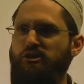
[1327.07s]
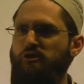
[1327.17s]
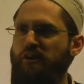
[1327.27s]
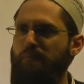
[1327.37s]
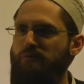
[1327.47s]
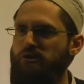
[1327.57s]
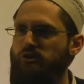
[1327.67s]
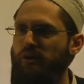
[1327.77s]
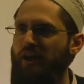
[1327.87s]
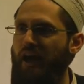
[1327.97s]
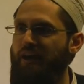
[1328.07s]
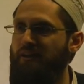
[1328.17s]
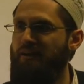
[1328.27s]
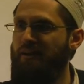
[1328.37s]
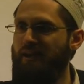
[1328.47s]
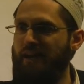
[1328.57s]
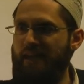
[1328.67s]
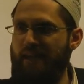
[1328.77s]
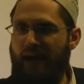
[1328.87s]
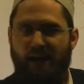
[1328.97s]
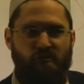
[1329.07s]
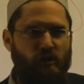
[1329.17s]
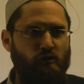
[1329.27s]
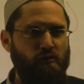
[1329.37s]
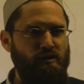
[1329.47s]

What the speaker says: You've got to keep on the straight and narrow,